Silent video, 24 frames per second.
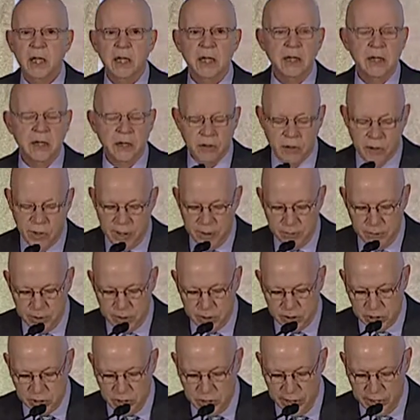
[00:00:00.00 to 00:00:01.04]
an incredibly
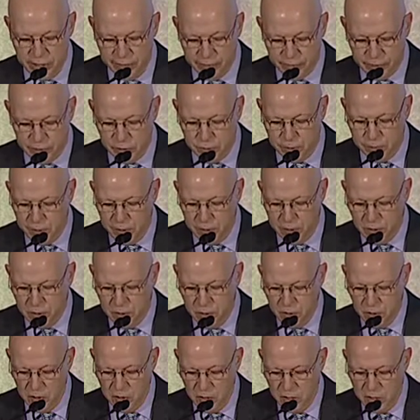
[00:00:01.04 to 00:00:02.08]
sought after
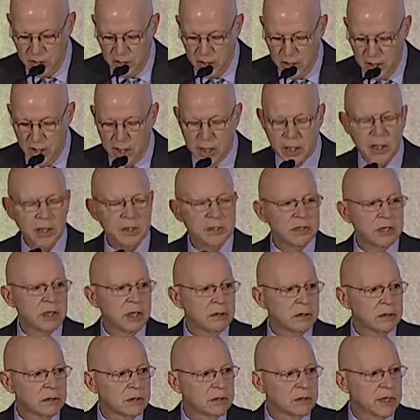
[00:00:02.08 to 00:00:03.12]
speaker, a
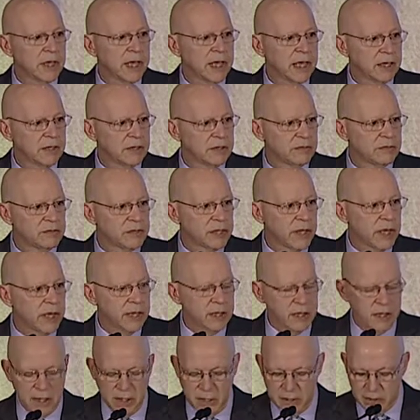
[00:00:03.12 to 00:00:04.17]
consultant to heads of
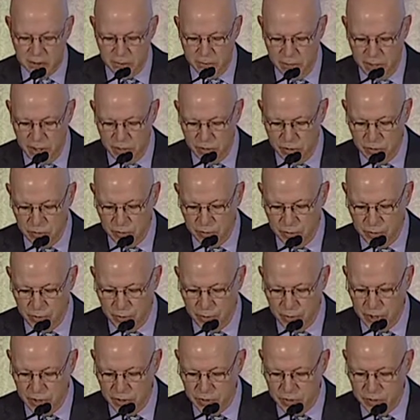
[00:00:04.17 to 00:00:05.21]
state and to major
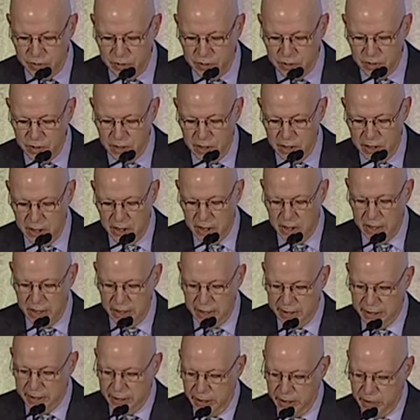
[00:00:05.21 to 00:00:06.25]
corporations,
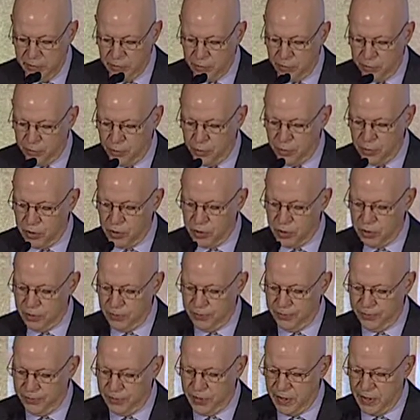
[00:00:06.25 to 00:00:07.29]
and an entrepreneur.
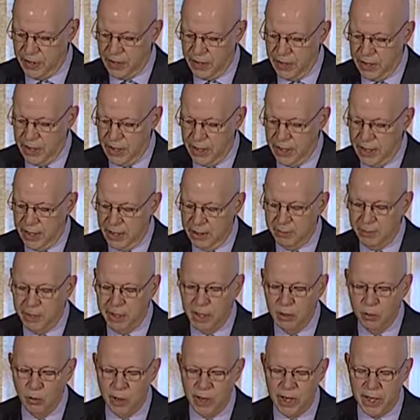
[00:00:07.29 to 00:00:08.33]
In
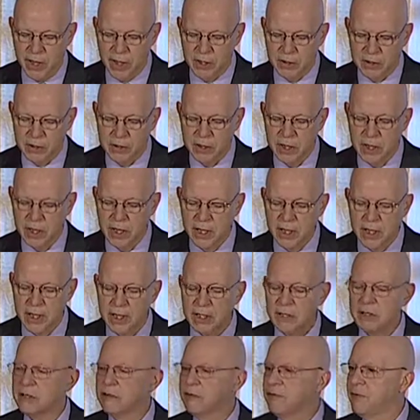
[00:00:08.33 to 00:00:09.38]
many ways, he
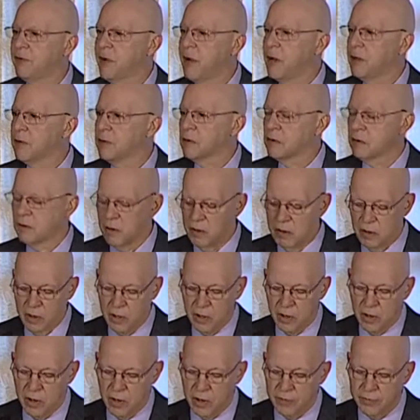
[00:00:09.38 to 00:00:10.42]
is the father
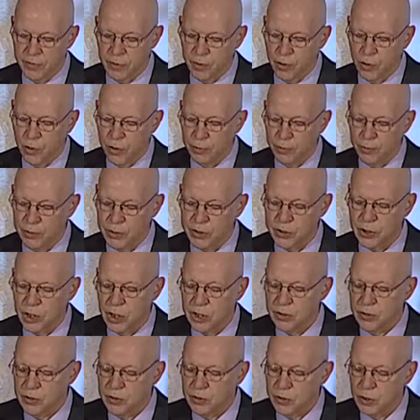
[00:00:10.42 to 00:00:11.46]
of the corporate
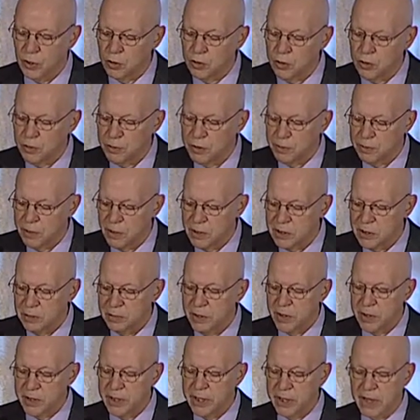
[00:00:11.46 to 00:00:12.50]
social
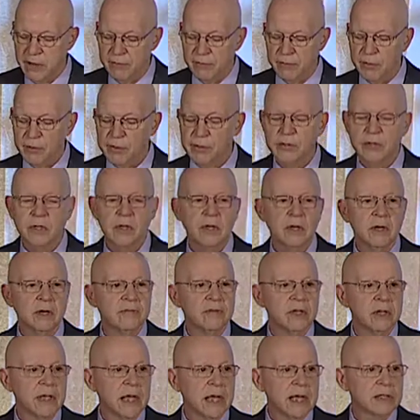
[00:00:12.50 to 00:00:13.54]
responsibility efforts of
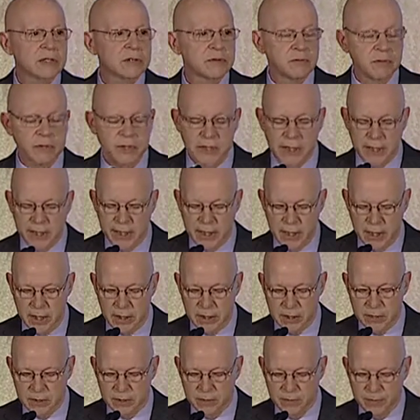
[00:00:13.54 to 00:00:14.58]
the last three
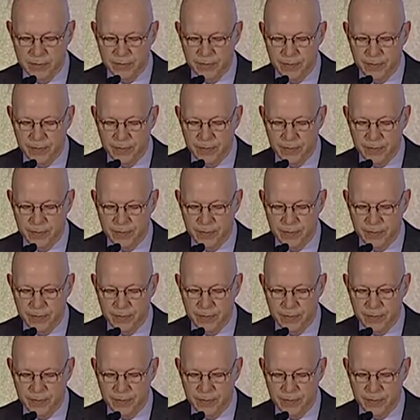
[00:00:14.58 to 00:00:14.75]
decades.